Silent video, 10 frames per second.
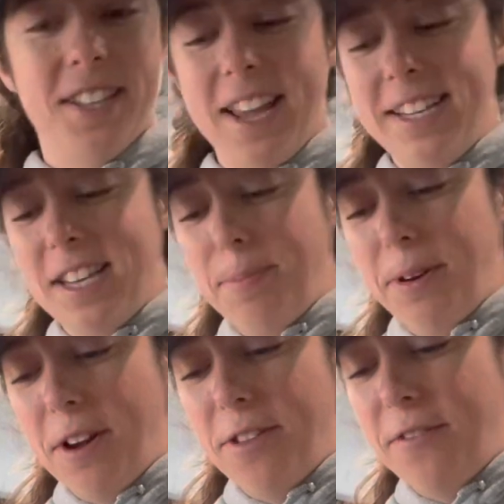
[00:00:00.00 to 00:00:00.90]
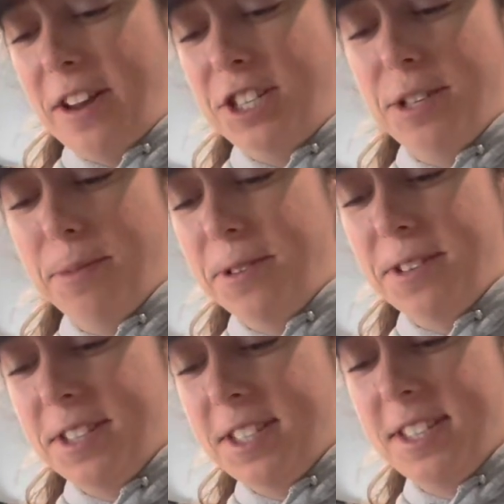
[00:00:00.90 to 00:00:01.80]
slice up your other
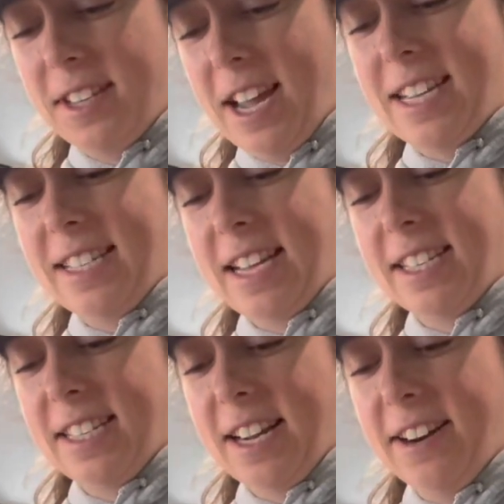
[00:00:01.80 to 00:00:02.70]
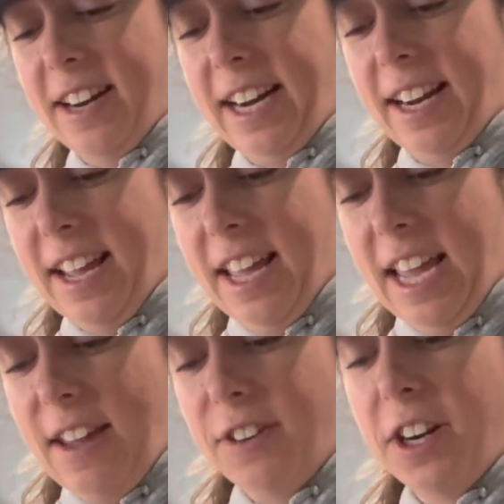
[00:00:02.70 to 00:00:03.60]
vegetables as necessary.
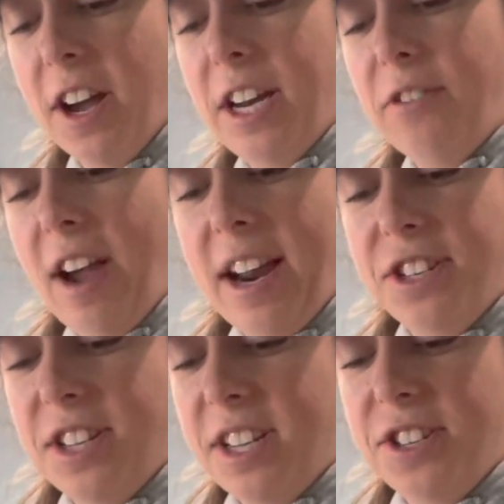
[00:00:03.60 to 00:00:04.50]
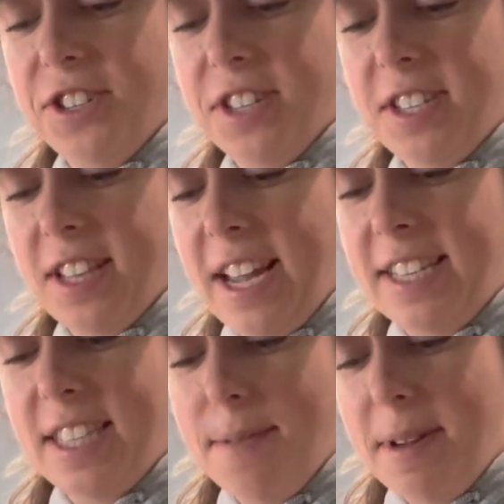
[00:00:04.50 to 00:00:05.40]
If you're cutting radishes, just
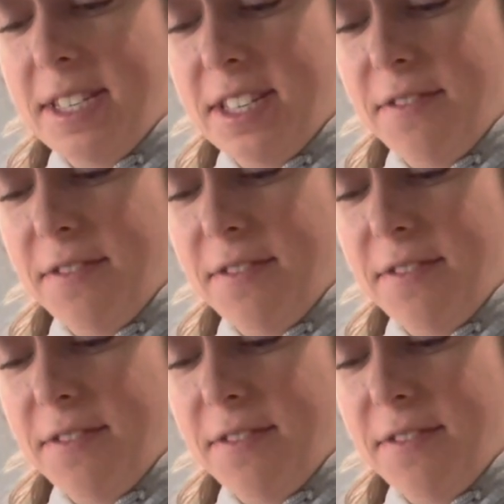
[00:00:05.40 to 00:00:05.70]
slice them into